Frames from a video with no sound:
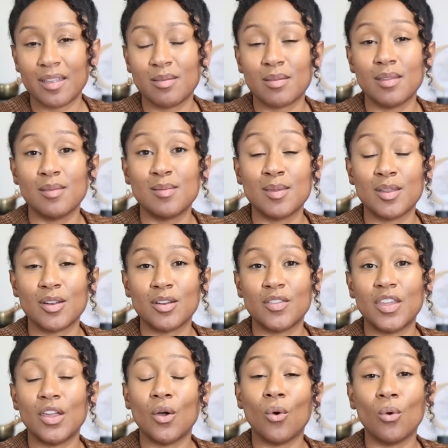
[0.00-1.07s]
It's considered
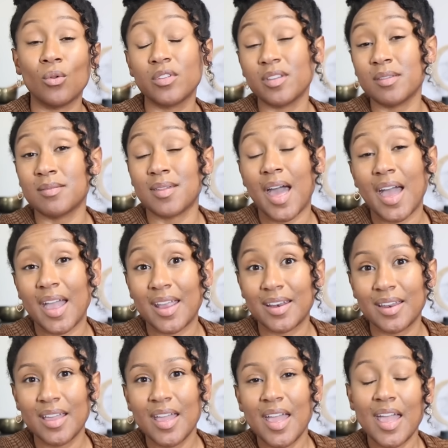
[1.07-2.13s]
the oldest
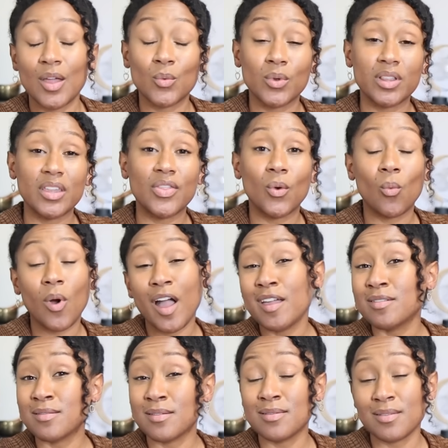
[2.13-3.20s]
sign and really the
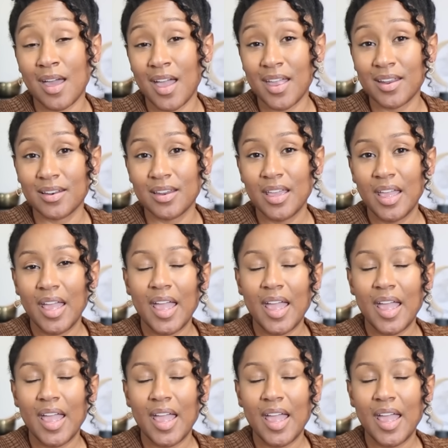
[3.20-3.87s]
wisest sign.